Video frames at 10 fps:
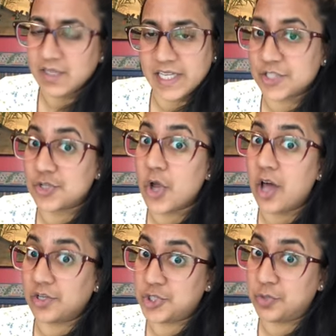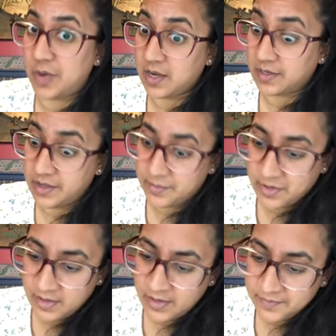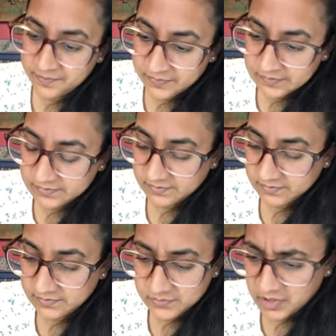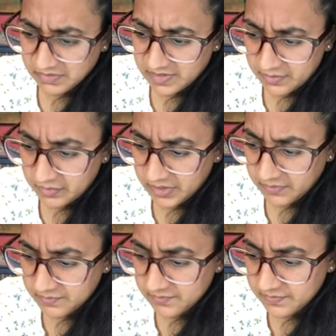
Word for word: It is not a Chewbacca nib, whatever that would be.